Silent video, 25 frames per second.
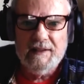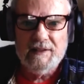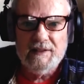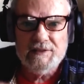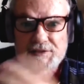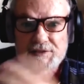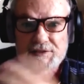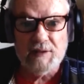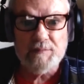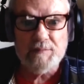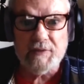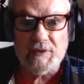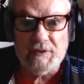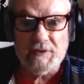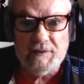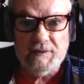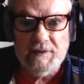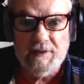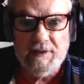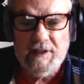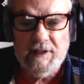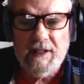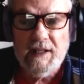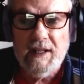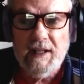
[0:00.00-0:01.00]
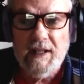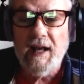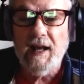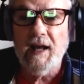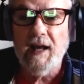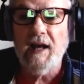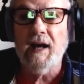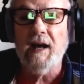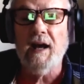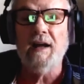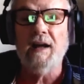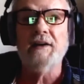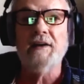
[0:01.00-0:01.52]
Yeah. Simple.
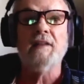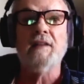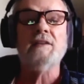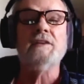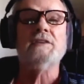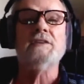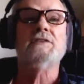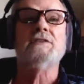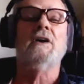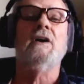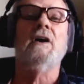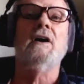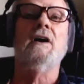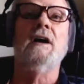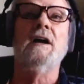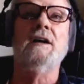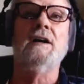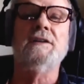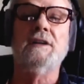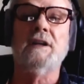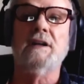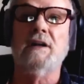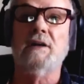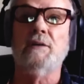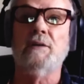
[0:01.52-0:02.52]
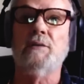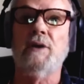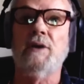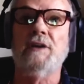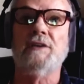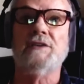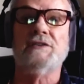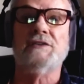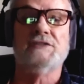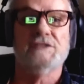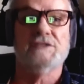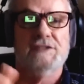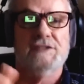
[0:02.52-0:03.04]
Uh, another song I did it with.